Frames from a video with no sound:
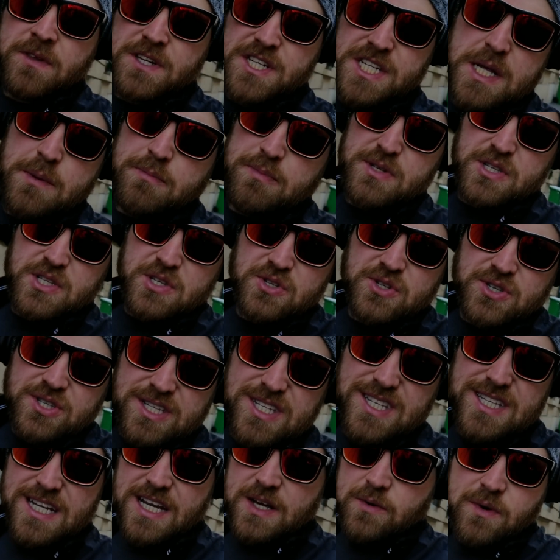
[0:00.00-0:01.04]
The tip is
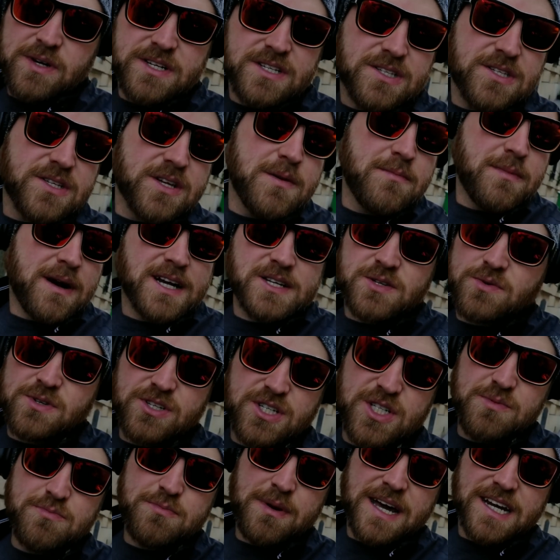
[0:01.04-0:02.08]
useless anyways, so you might as well
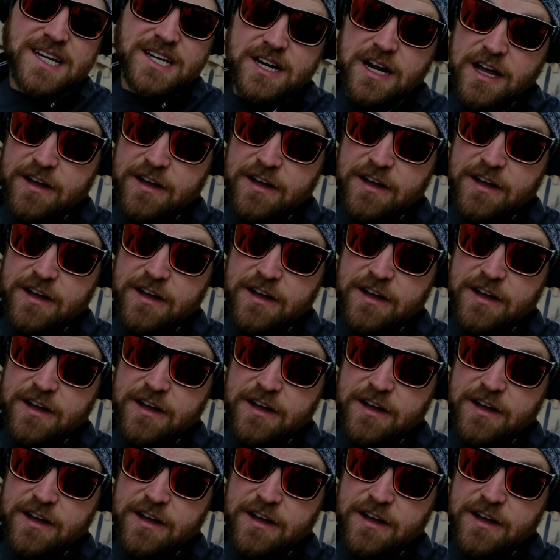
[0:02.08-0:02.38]
just bite it